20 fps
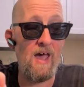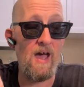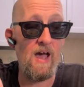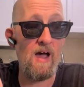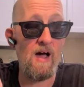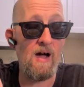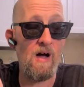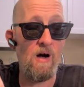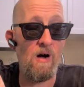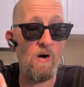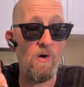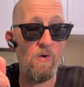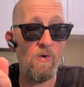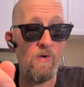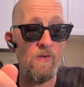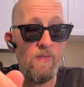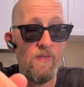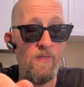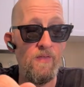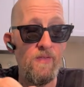
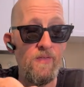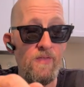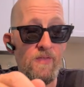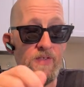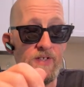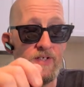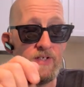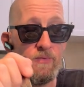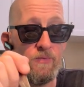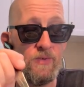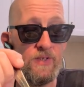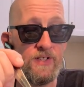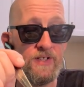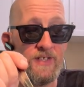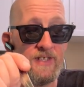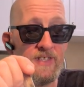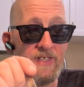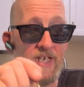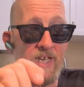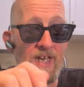how this
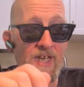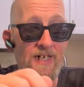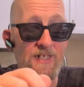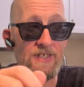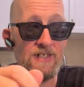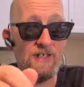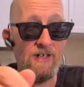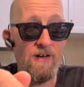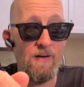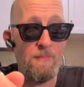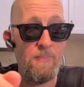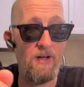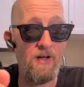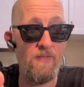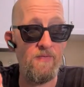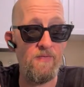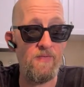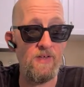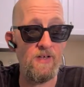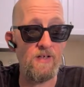one stacks up.
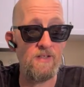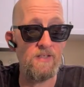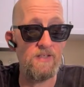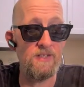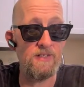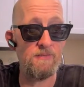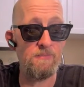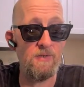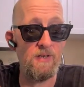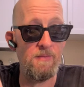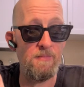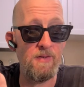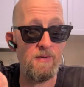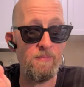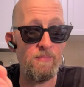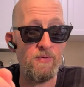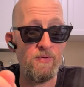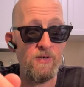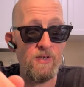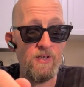I think this might
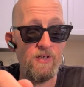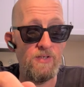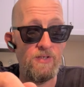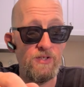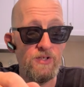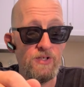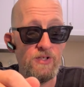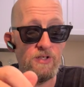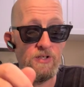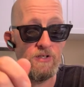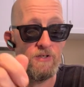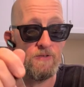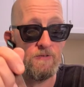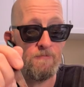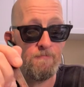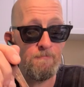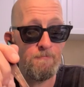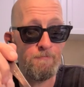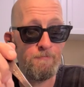be pretty good too.